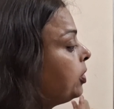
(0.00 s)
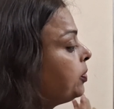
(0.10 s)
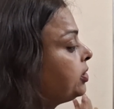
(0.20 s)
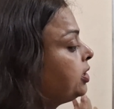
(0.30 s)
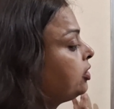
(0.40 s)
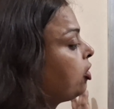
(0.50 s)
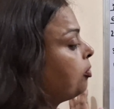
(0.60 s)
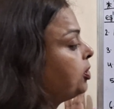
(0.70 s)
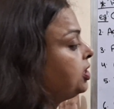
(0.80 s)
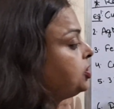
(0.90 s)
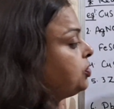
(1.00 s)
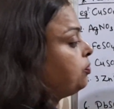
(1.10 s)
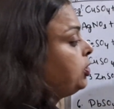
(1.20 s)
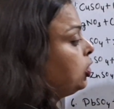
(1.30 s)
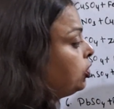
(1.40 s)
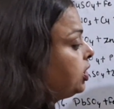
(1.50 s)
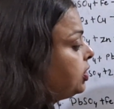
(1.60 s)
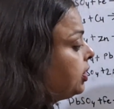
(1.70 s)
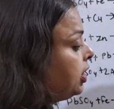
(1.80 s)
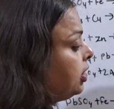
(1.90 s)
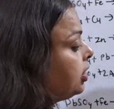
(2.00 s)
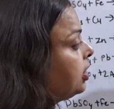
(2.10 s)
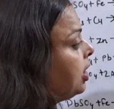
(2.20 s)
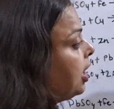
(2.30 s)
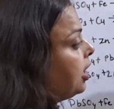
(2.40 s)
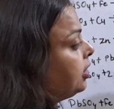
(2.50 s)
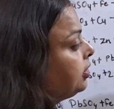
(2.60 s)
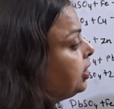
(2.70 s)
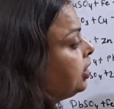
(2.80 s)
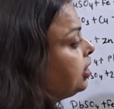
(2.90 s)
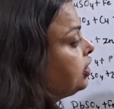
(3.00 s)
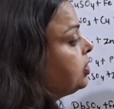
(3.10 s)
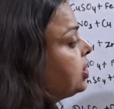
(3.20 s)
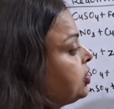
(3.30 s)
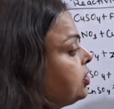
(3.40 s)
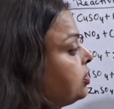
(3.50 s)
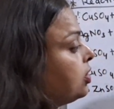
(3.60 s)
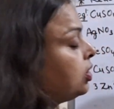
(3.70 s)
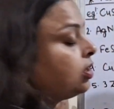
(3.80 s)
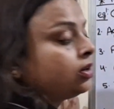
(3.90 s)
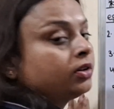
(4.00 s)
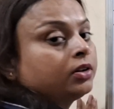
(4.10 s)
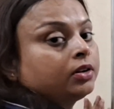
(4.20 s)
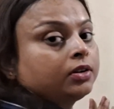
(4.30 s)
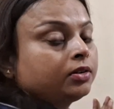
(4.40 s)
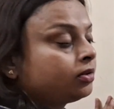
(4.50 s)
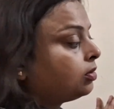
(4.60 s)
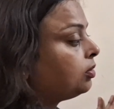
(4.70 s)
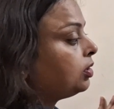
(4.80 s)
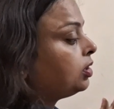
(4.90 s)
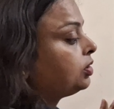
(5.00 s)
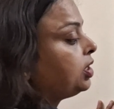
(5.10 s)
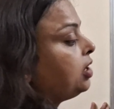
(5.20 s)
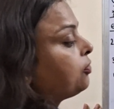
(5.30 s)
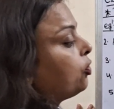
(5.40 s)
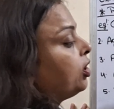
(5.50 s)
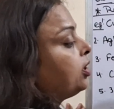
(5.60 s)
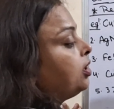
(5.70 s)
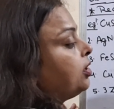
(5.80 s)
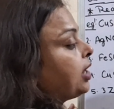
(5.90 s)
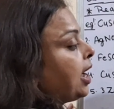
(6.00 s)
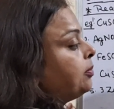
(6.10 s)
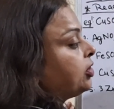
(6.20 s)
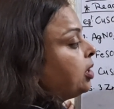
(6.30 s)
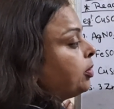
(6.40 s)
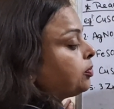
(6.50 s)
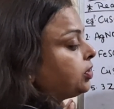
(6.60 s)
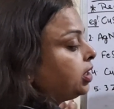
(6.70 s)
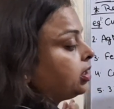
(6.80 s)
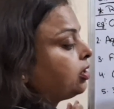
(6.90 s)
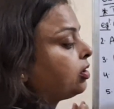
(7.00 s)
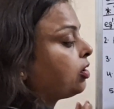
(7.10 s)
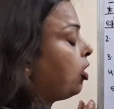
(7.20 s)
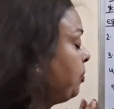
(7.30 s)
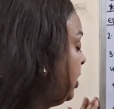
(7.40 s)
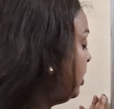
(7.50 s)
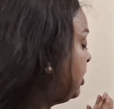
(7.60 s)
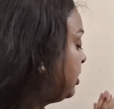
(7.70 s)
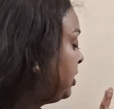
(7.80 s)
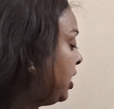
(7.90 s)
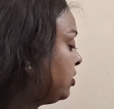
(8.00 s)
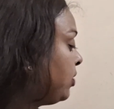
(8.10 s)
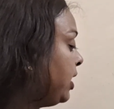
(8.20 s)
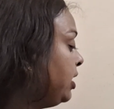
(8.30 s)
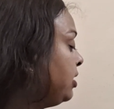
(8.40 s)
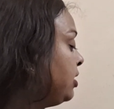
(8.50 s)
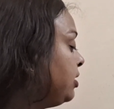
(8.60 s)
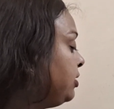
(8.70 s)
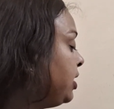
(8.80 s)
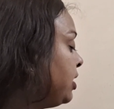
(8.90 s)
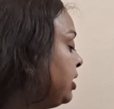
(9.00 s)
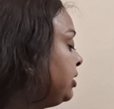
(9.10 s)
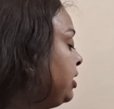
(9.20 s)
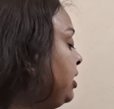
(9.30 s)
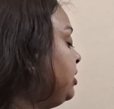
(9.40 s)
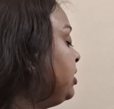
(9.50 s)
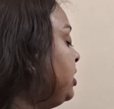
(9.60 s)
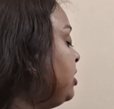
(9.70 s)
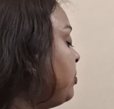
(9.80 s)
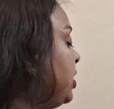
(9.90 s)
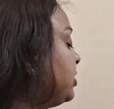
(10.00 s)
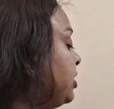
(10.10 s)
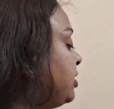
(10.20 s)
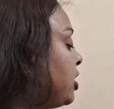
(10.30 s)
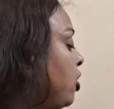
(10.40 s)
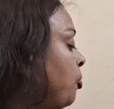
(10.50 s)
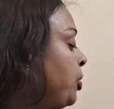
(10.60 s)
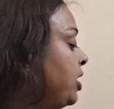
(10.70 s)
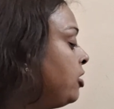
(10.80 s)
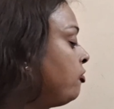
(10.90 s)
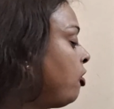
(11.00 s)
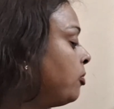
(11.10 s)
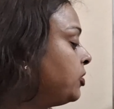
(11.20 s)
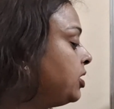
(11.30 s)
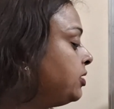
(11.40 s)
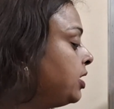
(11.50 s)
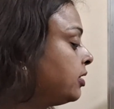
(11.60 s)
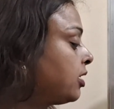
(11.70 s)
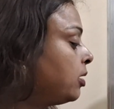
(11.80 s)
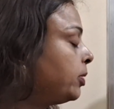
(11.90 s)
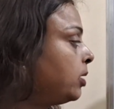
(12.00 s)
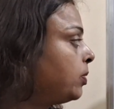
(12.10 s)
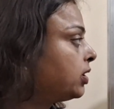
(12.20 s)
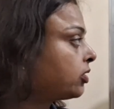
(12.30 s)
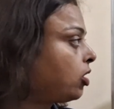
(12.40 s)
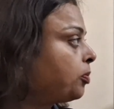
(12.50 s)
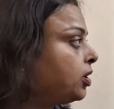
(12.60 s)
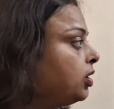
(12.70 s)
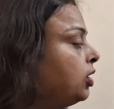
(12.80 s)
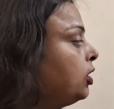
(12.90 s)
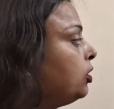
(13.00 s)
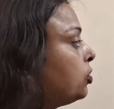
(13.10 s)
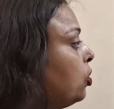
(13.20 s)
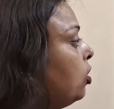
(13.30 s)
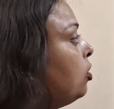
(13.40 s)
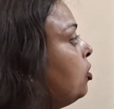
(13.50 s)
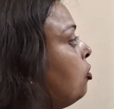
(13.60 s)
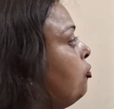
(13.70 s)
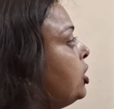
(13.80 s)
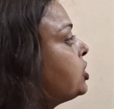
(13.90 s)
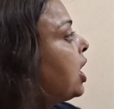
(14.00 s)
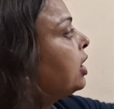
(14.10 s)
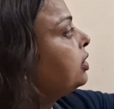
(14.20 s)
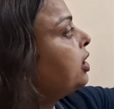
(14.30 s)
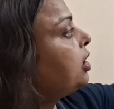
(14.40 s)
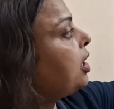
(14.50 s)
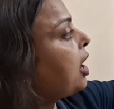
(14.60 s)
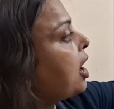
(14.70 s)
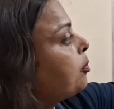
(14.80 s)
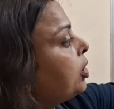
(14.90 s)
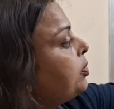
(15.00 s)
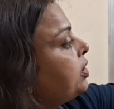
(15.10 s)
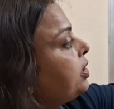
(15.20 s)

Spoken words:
present? Copper is below the zinc and zinc is just 3-4 times above the copper. That's why zinc is easily replaces the copper and form the zinc sulfate plus copper. So which are the above in